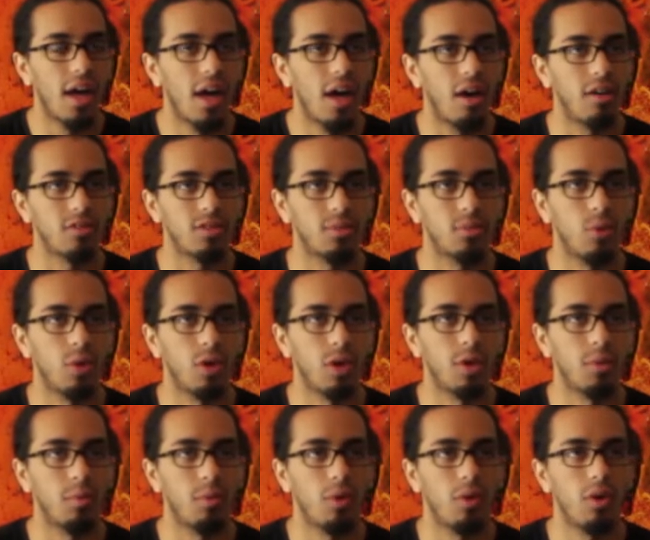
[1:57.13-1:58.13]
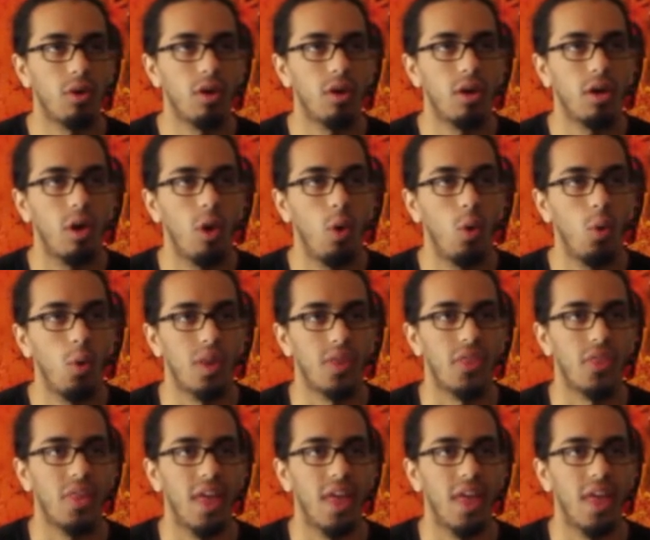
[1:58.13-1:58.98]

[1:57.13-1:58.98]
Oh, some more Gamora. Oh, and